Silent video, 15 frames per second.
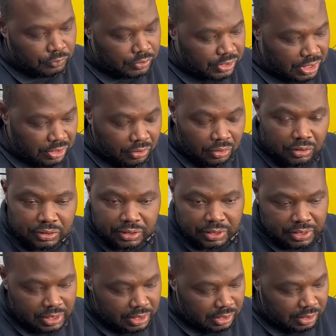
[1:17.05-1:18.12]
Take all the
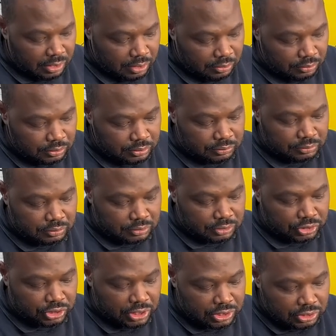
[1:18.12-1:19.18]
gear out,
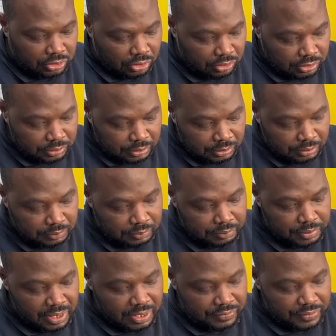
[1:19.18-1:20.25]
change all the
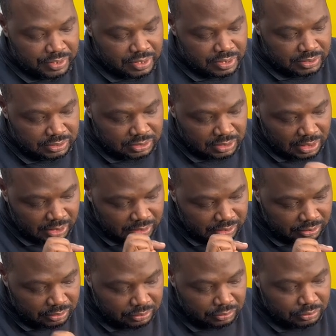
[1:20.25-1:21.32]
bearing inside.
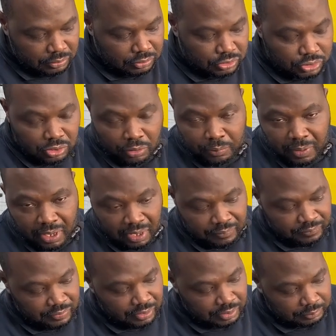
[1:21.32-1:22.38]
Some
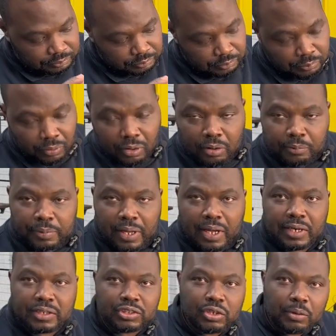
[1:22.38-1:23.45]
have a ball
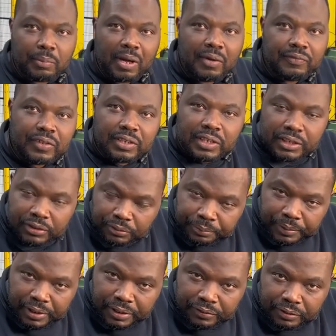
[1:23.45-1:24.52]
bearing, some have a needle
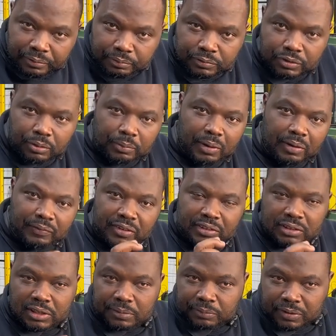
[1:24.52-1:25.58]
bearing, some have
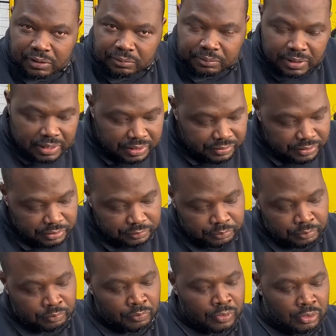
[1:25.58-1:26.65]
a bearing.
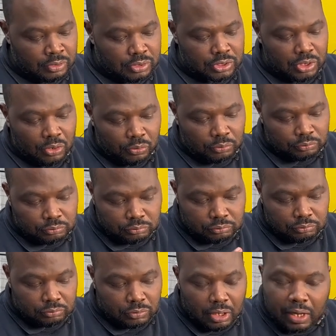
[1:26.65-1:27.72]
So
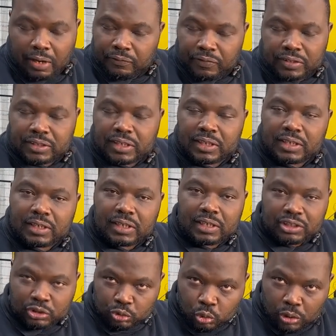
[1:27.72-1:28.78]
everything
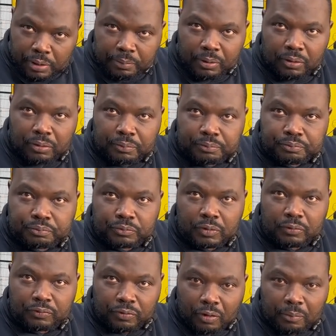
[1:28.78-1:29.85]
is doable
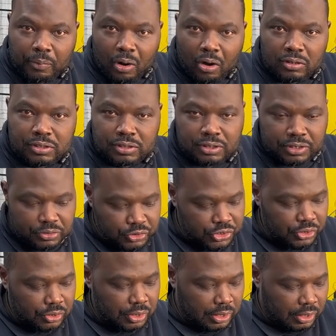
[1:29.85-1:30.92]
from us,
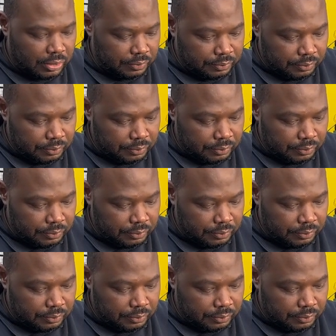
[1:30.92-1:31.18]
training.